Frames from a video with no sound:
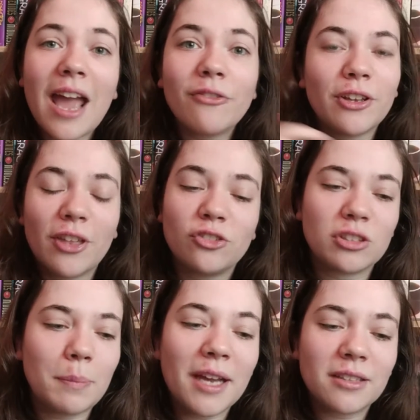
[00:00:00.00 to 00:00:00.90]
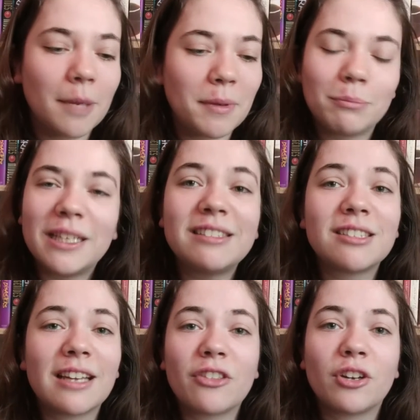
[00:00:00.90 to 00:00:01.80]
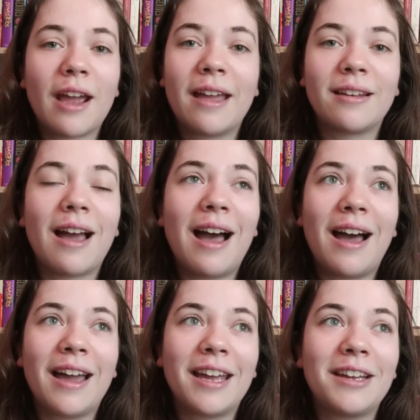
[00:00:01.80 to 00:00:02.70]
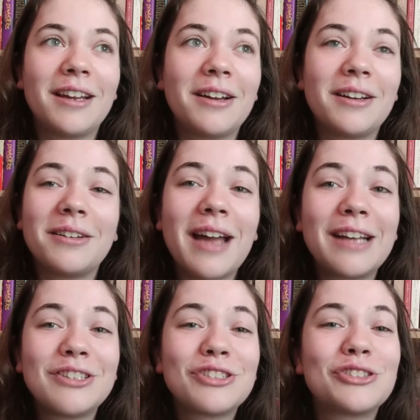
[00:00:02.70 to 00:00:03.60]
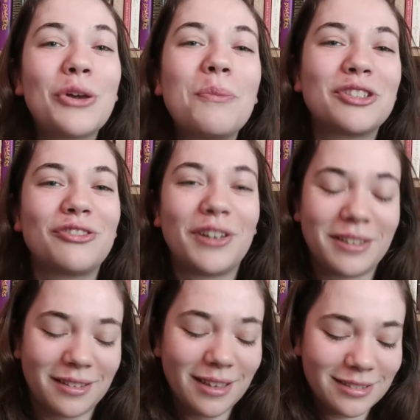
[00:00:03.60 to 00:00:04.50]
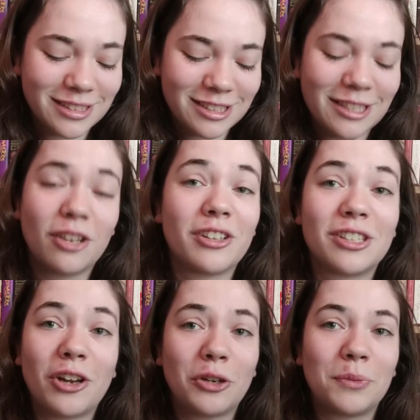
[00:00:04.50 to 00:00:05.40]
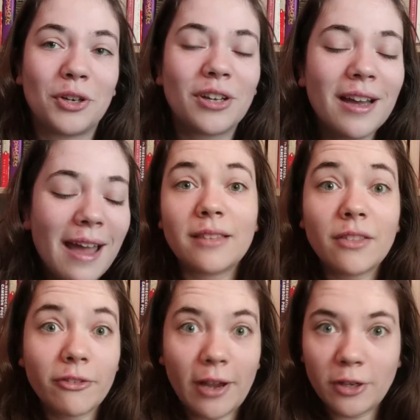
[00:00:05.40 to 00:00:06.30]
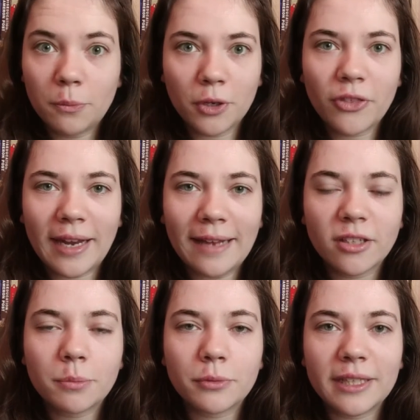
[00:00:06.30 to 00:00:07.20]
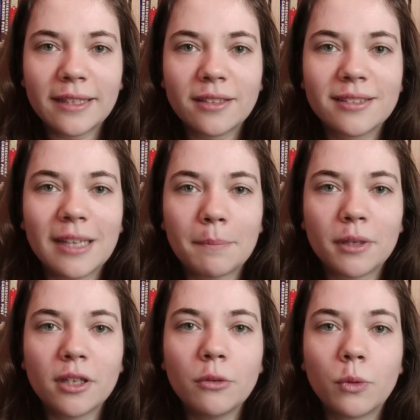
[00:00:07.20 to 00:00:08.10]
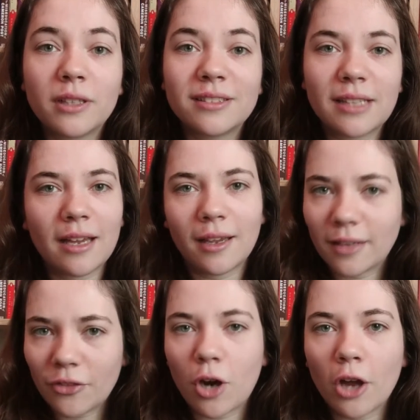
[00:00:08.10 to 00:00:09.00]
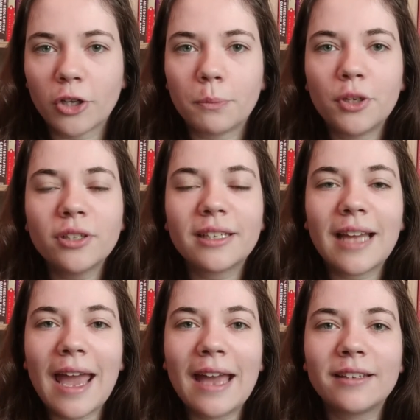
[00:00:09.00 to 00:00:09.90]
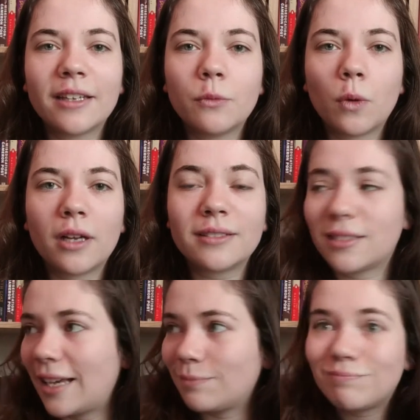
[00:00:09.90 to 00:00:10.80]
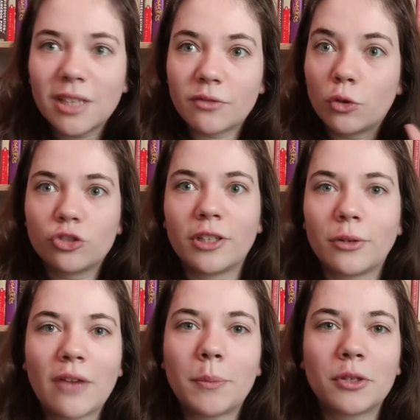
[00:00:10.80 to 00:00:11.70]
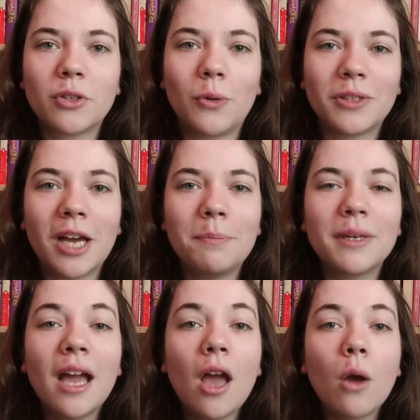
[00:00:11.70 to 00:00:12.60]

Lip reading: everything just picked up and pieced together, and I had so much fun listening to this audiobook. And then the final book that I ended up reading in December was another audiobook, and it was, I unfortunately don't have a book to hold up,